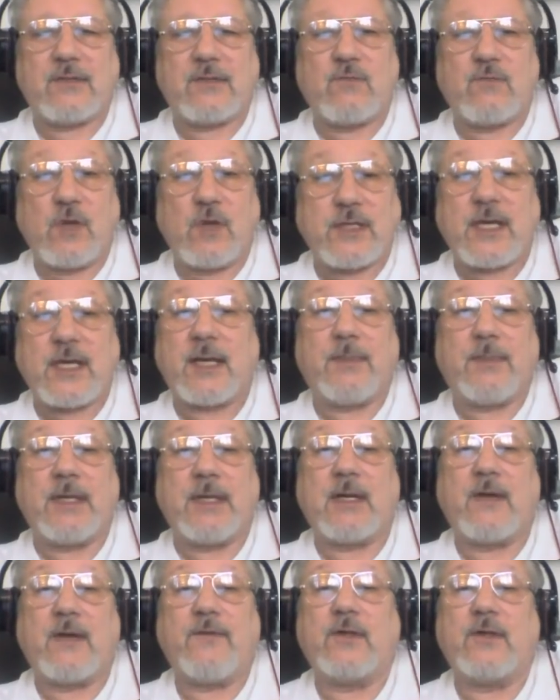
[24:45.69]
was going to be
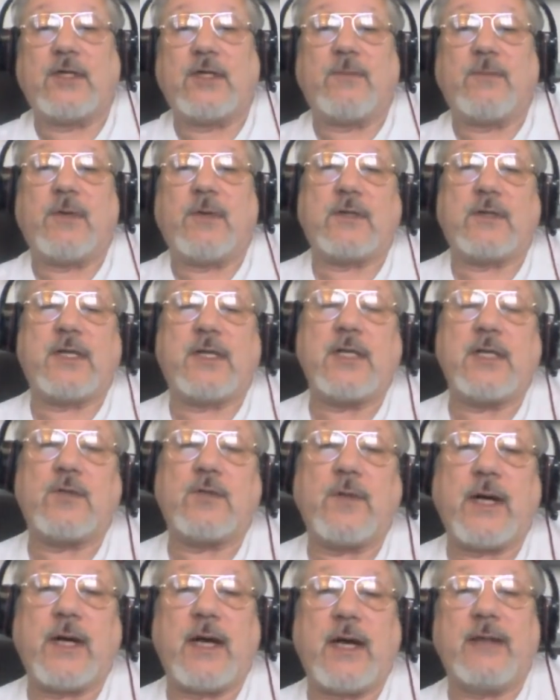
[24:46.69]
no future because things
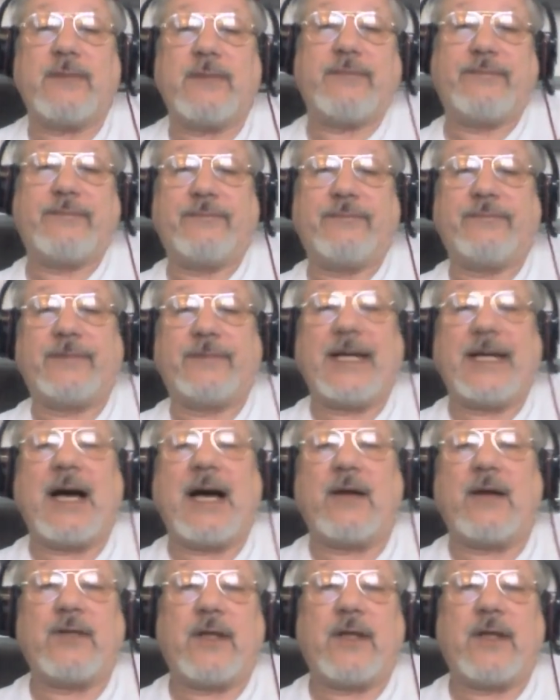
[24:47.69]
were going down.